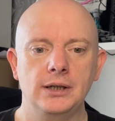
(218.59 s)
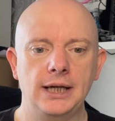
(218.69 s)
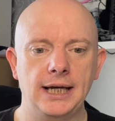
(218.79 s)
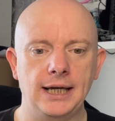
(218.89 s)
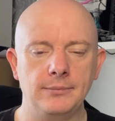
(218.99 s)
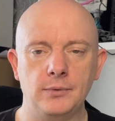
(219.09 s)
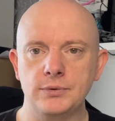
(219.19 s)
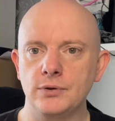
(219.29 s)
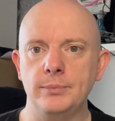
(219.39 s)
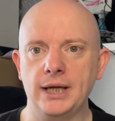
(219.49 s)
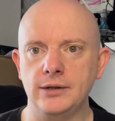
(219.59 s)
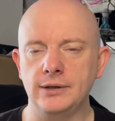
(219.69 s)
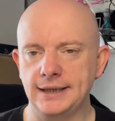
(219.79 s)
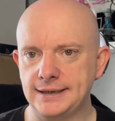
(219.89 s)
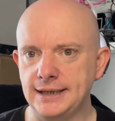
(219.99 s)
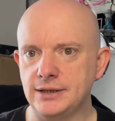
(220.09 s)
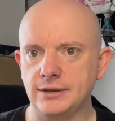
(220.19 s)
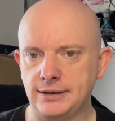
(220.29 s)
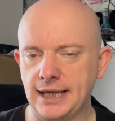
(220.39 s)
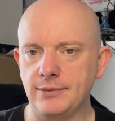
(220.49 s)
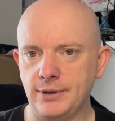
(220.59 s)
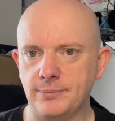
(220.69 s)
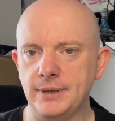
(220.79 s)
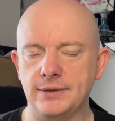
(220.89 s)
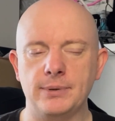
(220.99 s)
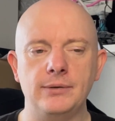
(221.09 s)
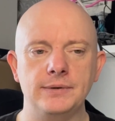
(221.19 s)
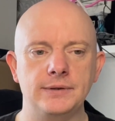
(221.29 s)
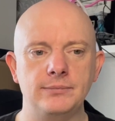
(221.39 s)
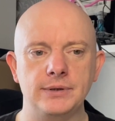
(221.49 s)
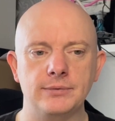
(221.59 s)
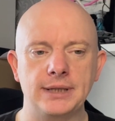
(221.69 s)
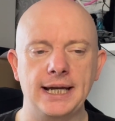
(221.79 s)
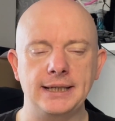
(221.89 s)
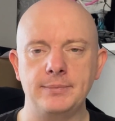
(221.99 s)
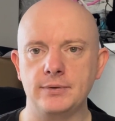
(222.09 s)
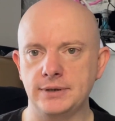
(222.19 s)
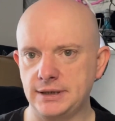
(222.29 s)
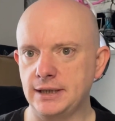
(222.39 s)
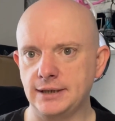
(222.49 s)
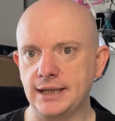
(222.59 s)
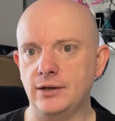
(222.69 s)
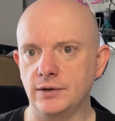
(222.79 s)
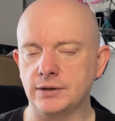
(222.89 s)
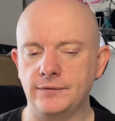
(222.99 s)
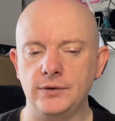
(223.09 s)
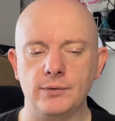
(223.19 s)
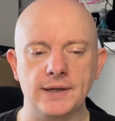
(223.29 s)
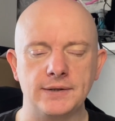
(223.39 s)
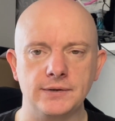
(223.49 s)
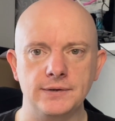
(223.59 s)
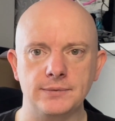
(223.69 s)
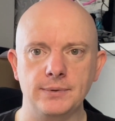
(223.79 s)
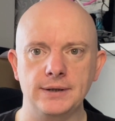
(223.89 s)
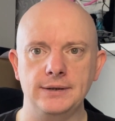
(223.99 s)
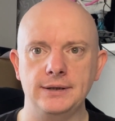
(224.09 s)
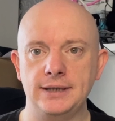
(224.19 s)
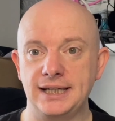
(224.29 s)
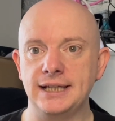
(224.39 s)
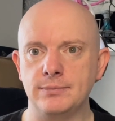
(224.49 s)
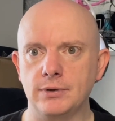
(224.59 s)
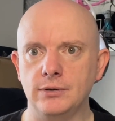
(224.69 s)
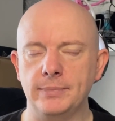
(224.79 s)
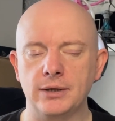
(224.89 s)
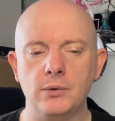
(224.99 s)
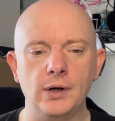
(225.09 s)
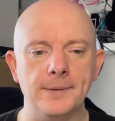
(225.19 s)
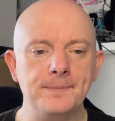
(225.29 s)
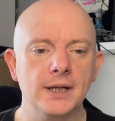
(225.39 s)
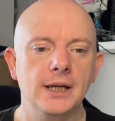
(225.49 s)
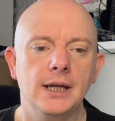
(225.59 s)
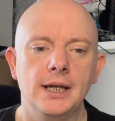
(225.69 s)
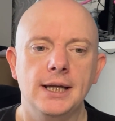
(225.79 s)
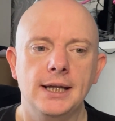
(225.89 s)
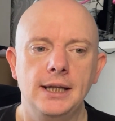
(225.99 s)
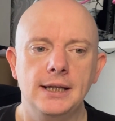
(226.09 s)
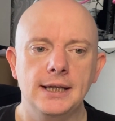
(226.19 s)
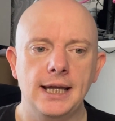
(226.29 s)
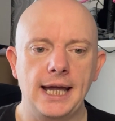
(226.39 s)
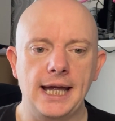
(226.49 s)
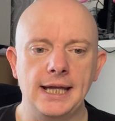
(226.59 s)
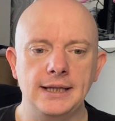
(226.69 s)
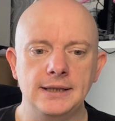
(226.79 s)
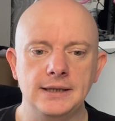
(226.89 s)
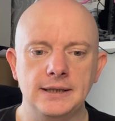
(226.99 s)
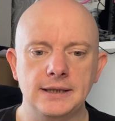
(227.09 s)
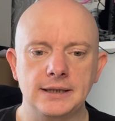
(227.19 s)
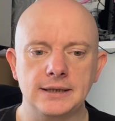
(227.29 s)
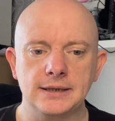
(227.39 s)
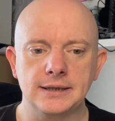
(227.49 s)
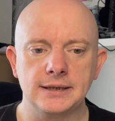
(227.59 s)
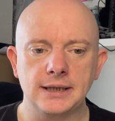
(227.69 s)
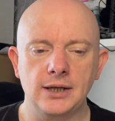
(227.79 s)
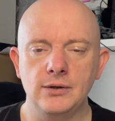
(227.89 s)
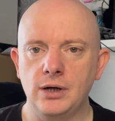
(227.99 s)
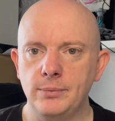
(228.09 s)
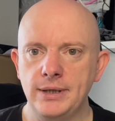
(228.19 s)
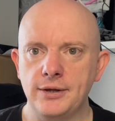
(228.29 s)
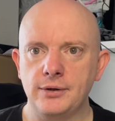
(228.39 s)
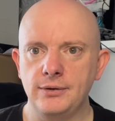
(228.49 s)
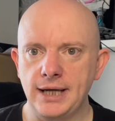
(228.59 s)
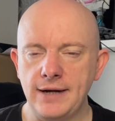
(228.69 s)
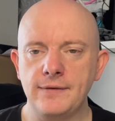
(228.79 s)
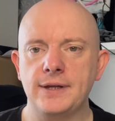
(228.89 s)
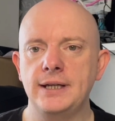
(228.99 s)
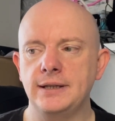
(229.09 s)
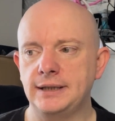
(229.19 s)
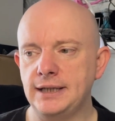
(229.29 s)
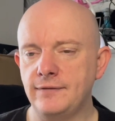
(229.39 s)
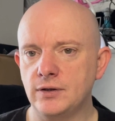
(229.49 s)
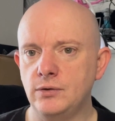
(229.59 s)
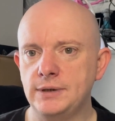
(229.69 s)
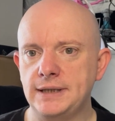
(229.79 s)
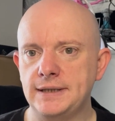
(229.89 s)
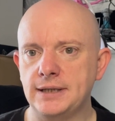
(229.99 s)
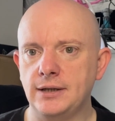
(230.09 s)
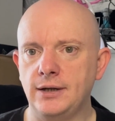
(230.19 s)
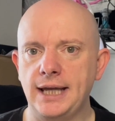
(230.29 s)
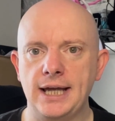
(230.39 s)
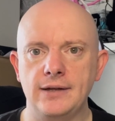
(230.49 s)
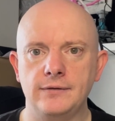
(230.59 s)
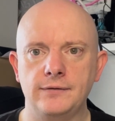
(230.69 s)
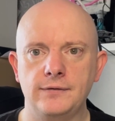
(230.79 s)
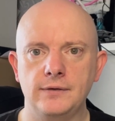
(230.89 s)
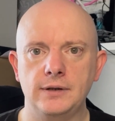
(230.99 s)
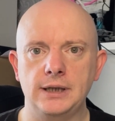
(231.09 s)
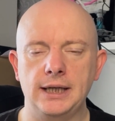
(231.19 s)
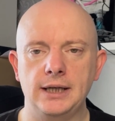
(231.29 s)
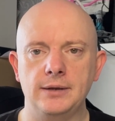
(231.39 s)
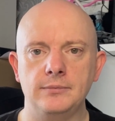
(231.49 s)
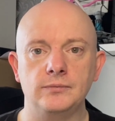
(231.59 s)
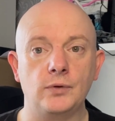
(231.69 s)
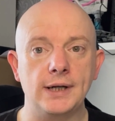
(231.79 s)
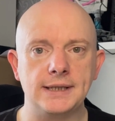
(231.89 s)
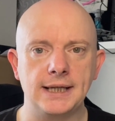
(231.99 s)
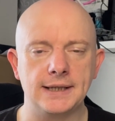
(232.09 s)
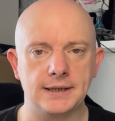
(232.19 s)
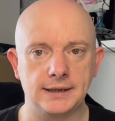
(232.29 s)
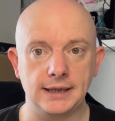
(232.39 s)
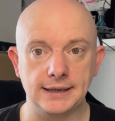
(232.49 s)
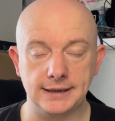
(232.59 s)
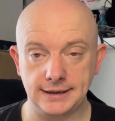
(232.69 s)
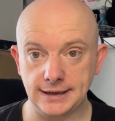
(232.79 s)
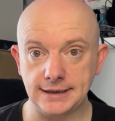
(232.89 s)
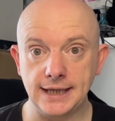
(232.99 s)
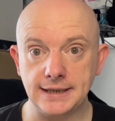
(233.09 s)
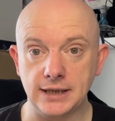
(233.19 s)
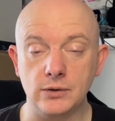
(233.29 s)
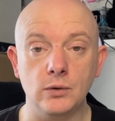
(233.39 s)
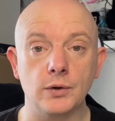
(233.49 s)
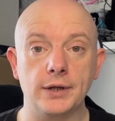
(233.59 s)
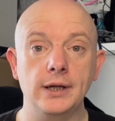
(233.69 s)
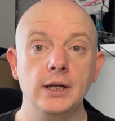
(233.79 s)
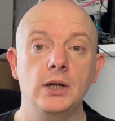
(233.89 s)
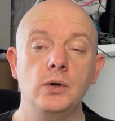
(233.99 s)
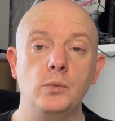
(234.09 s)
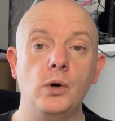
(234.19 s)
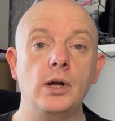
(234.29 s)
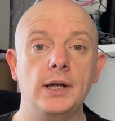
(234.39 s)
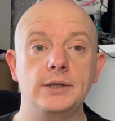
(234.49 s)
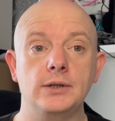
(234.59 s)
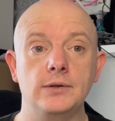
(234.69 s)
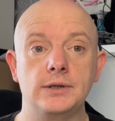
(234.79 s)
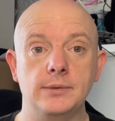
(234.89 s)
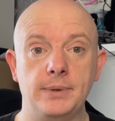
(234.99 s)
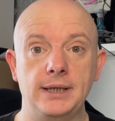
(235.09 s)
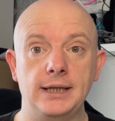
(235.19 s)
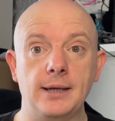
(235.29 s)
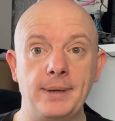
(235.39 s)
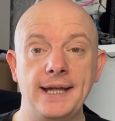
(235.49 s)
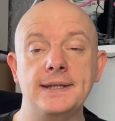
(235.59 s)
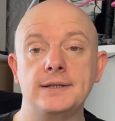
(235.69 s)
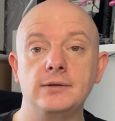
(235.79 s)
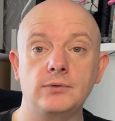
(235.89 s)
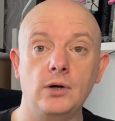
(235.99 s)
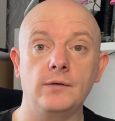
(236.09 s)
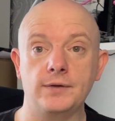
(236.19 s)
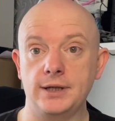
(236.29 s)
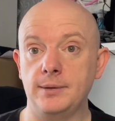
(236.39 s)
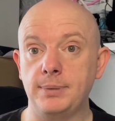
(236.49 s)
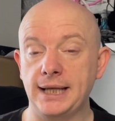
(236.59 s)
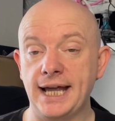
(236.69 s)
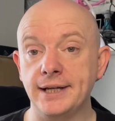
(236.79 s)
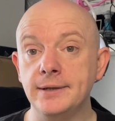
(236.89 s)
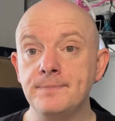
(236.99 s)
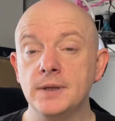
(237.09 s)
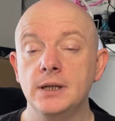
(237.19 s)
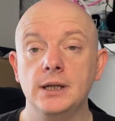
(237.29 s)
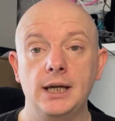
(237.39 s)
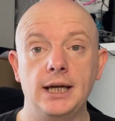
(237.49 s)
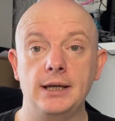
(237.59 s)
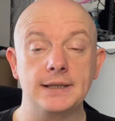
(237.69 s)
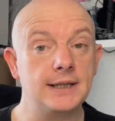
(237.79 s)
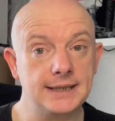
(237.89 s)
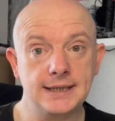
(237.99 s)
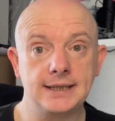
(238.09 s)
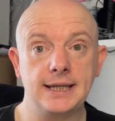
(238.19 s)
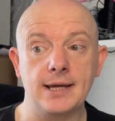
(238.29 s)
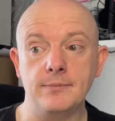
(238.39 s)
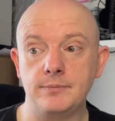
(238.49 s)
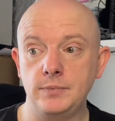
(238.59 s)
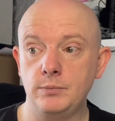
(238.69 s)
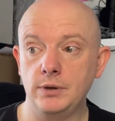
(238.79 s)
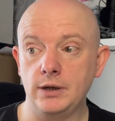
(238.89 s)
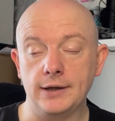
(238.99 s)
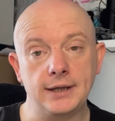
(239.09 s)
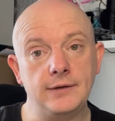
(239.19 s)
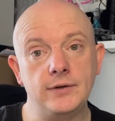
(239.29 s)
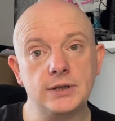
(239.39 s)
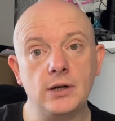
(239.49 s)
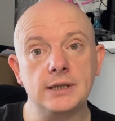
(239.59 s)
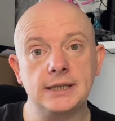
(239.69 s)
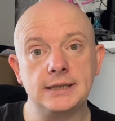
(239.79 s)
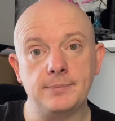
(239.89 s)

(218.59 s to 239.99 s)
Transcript: I wasn't on my own. I had a teacher there with me as well, which was handy because she could then ask a few questions when the kids were a little bit quiet. And so I went through everything, the difficulties that I have writing as a dyslexic author, why I choose to be a pantser rather than a planner. As I said to them, I think if you started to